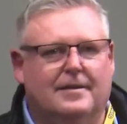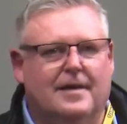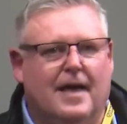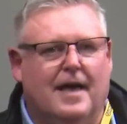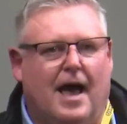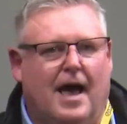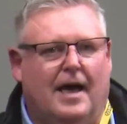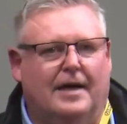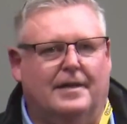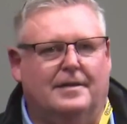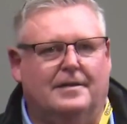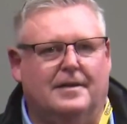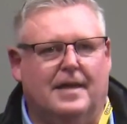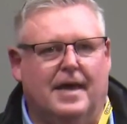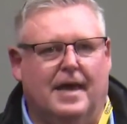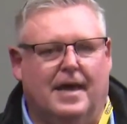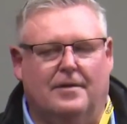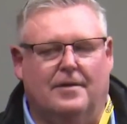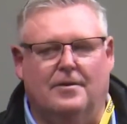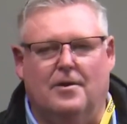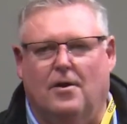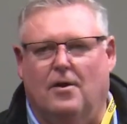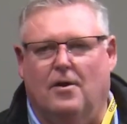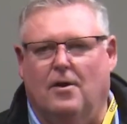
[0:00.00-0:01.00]
8 now,
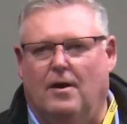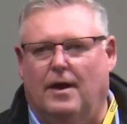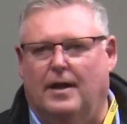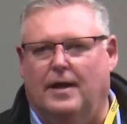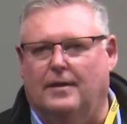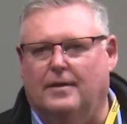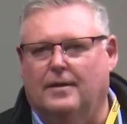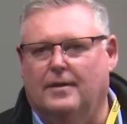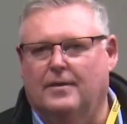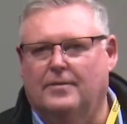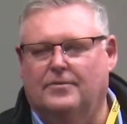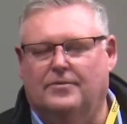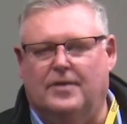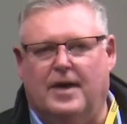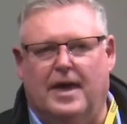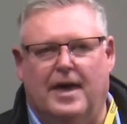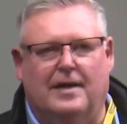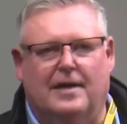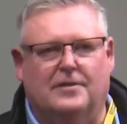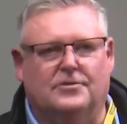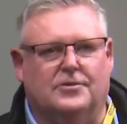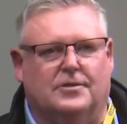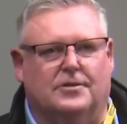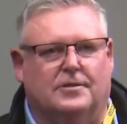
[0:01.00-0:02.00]
9.
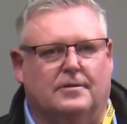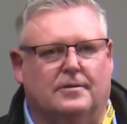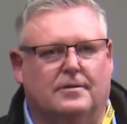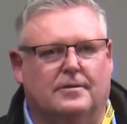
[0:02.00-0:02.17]
1,000.